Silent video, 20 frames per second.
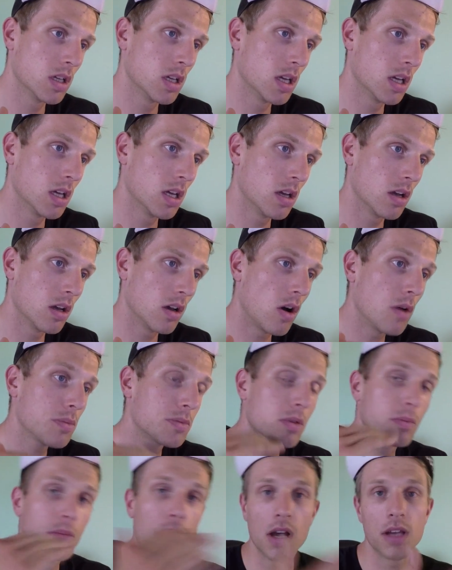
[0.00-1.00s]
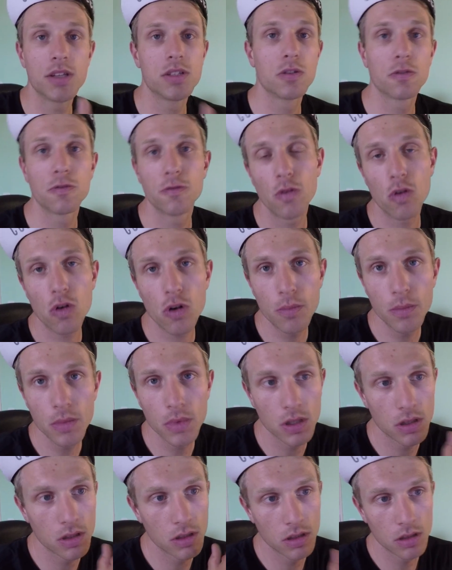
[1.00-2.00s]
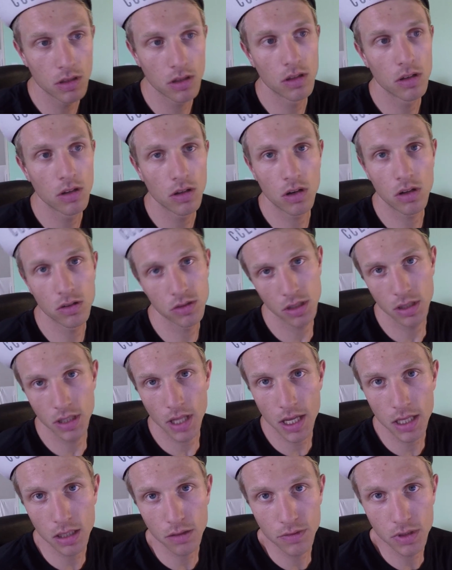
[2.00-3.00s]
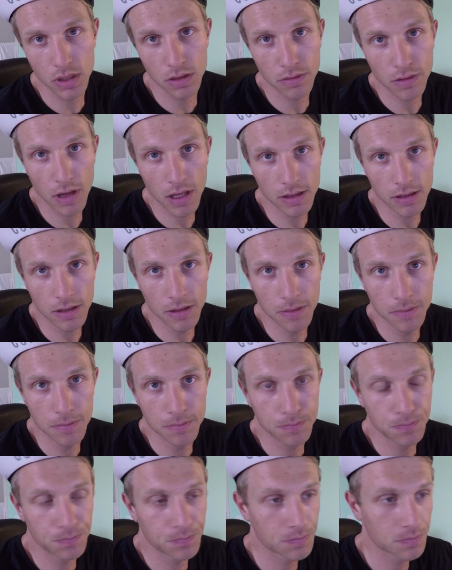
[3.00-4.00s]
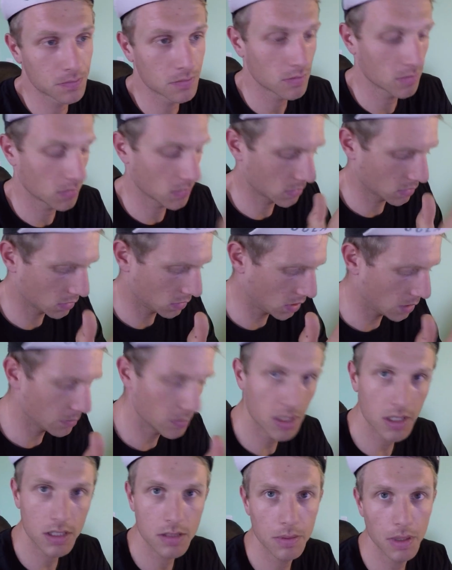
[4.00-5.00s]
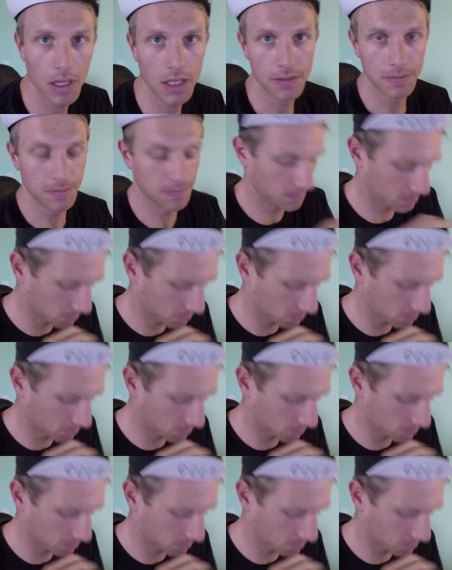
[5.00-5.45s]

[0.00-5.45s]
optimize your form on the day of the event. Let me explain.